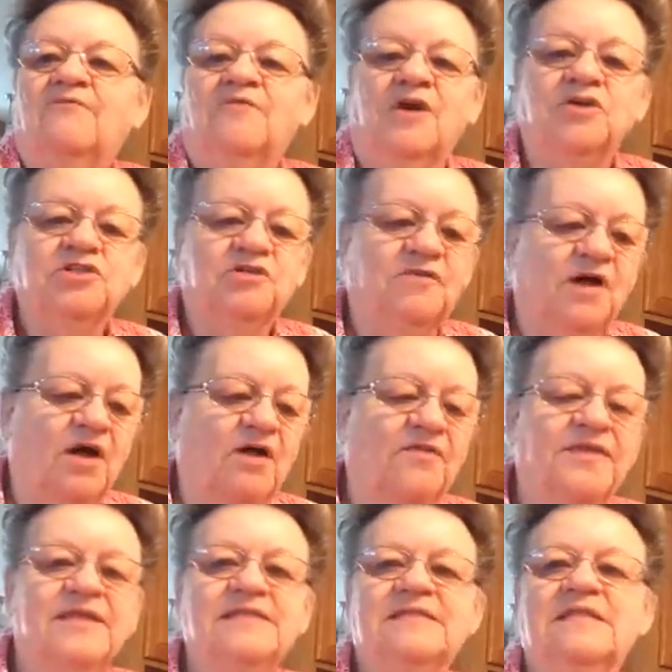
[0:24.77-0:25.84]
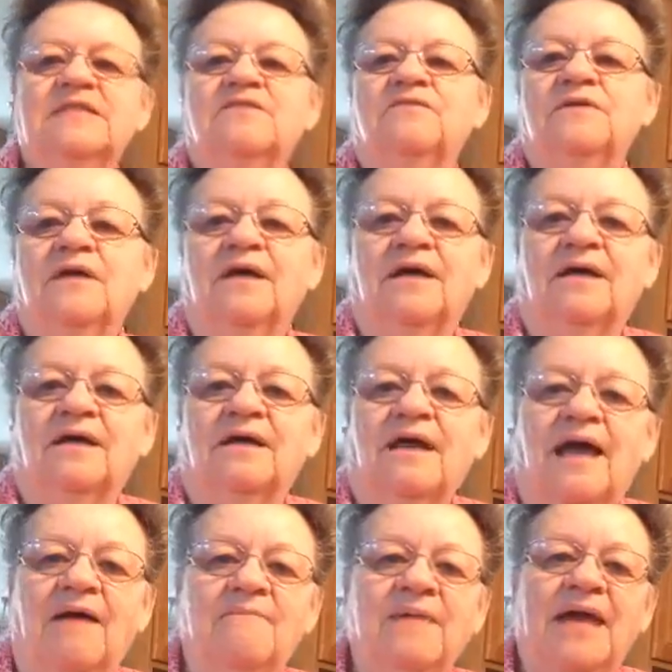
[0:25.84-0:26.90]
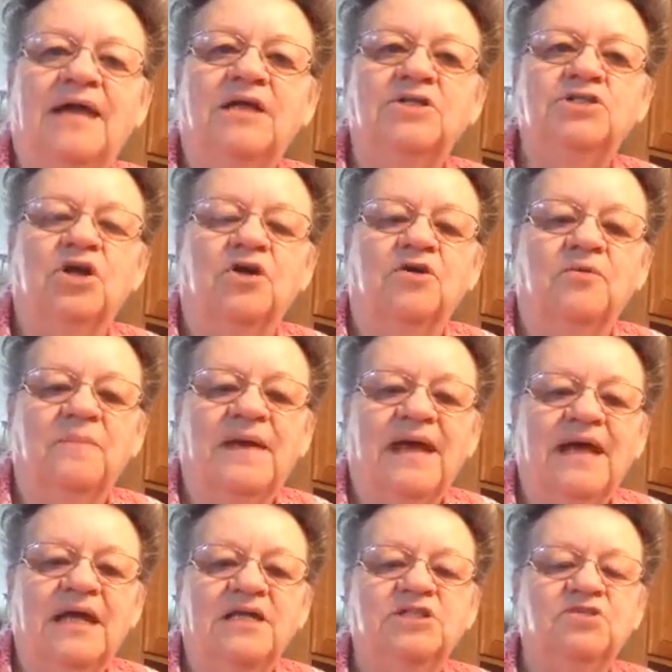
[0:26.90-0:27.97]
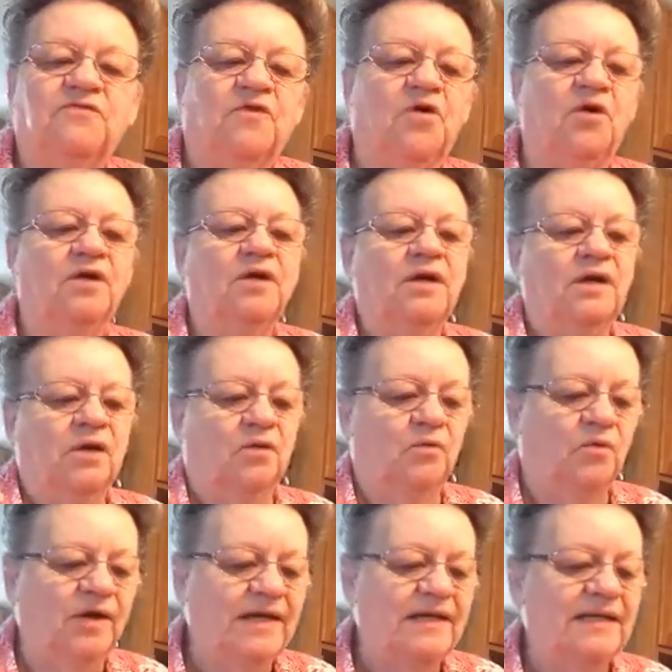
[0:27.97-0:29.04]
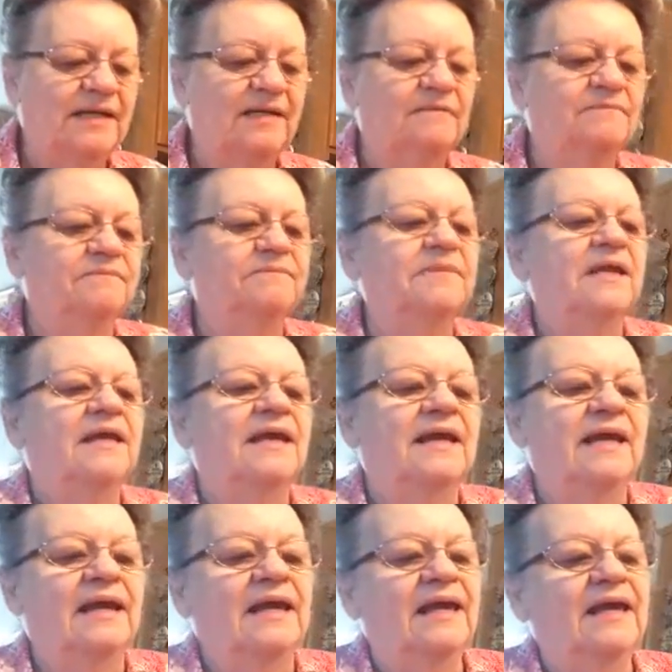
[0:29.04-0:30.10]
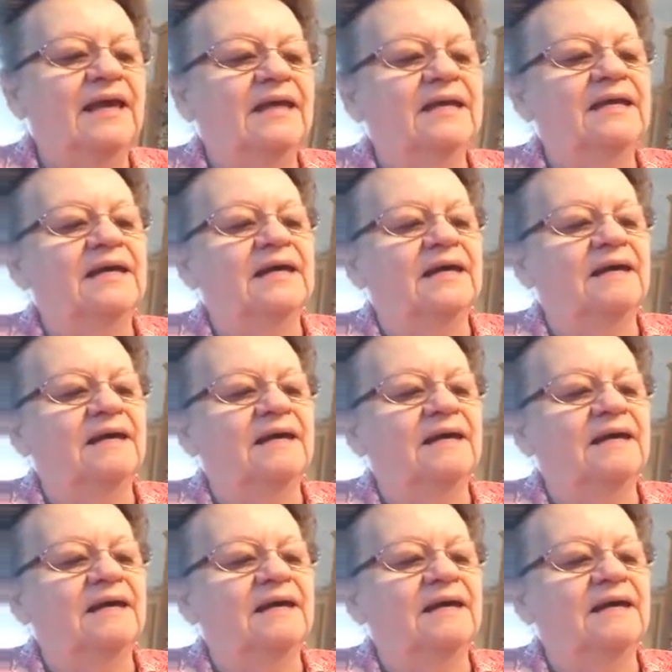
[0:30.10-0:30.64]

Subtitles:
First of all, this is I made a journal page for Rita, and